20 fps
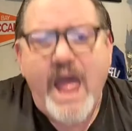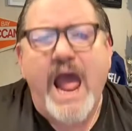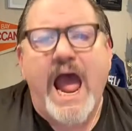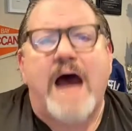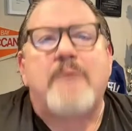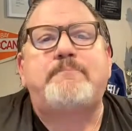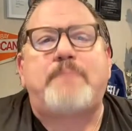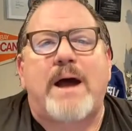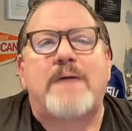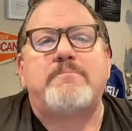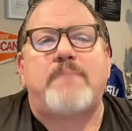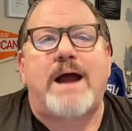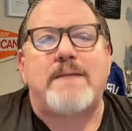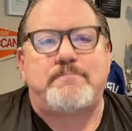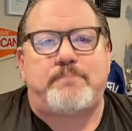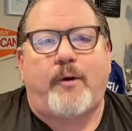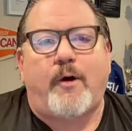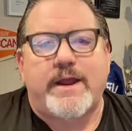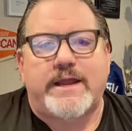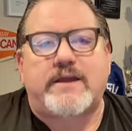How about my
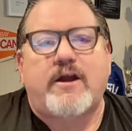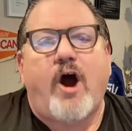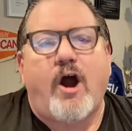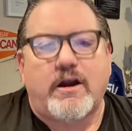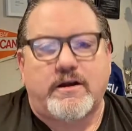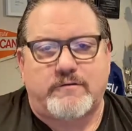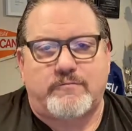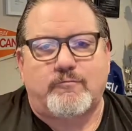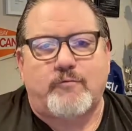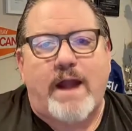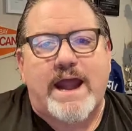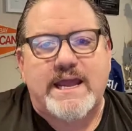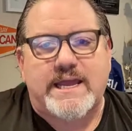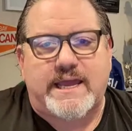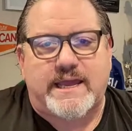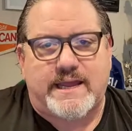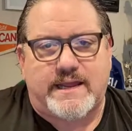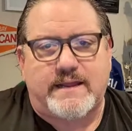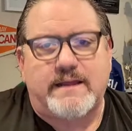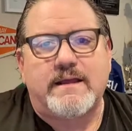boy Carton
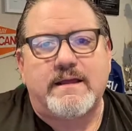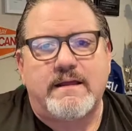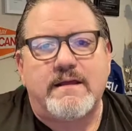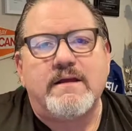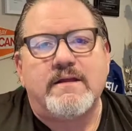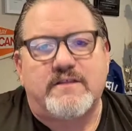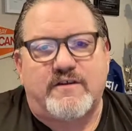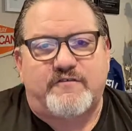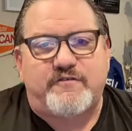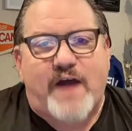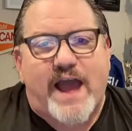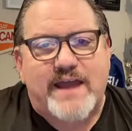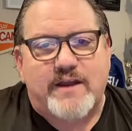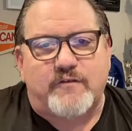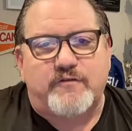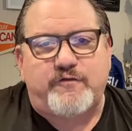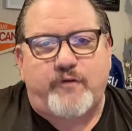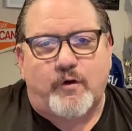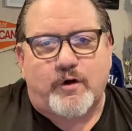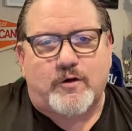ranking the
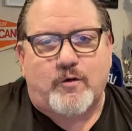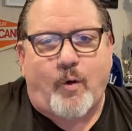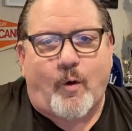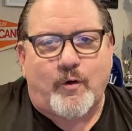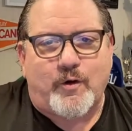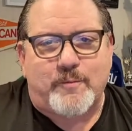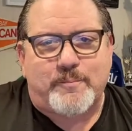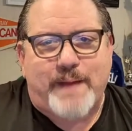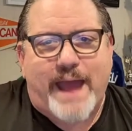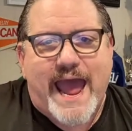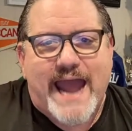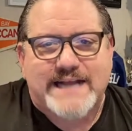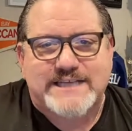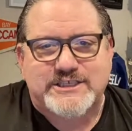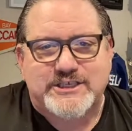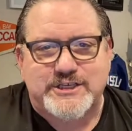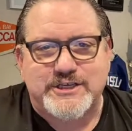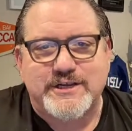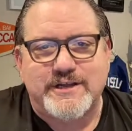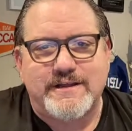final four
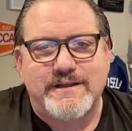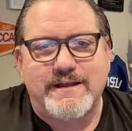quarterbacks?